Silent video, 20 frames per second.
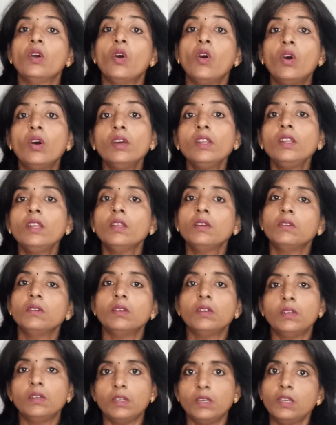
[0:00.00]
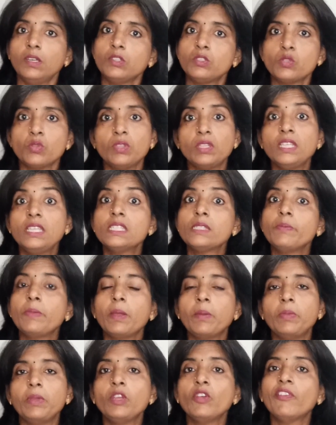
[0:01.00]
or so these
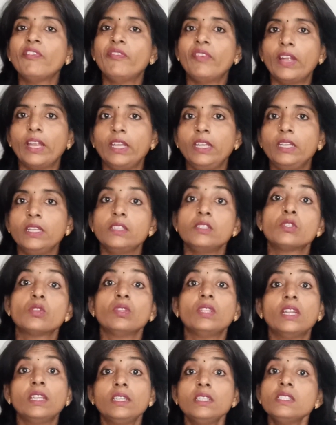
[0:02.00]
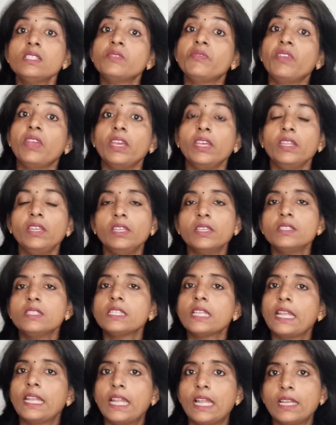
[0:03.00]
may be your findings. So that is
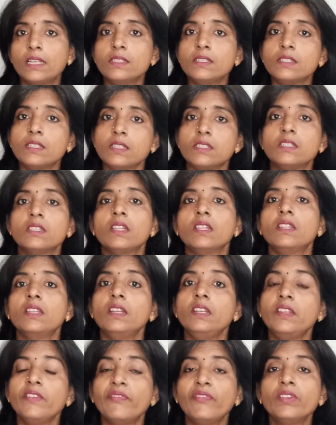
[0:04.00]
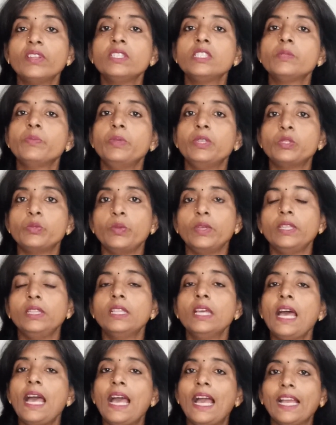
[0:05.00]
variance analysis, the difference
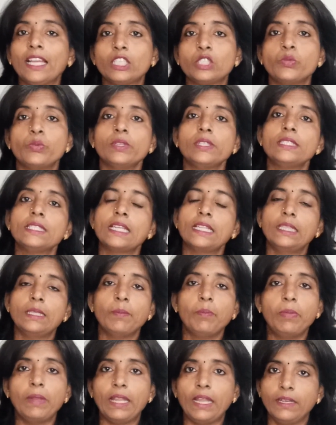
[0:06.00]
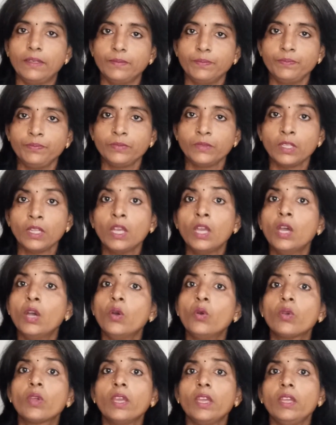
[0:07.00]
between the actuals and the plan.
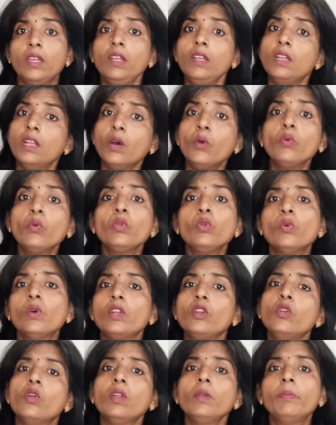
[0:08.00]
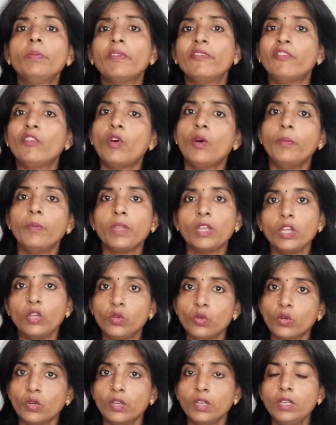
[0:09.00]
Okay, now you are not performing
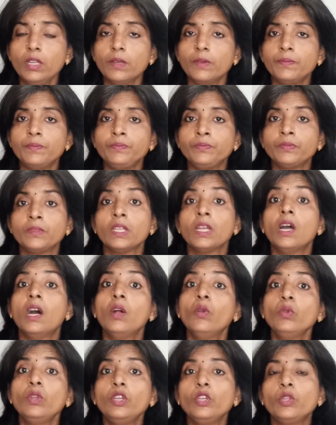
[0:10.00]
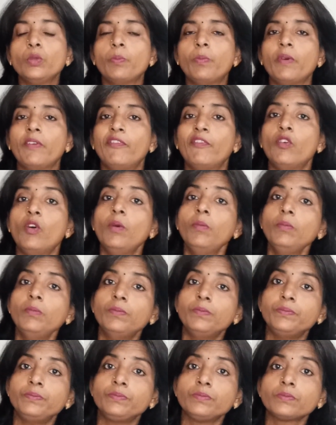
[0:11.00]
good. How did you
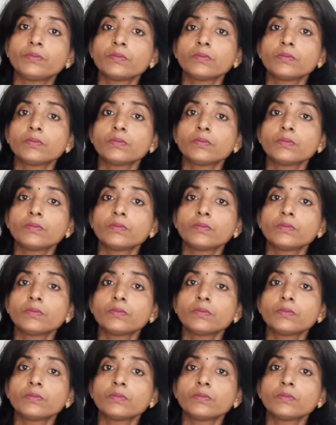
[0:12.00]
perform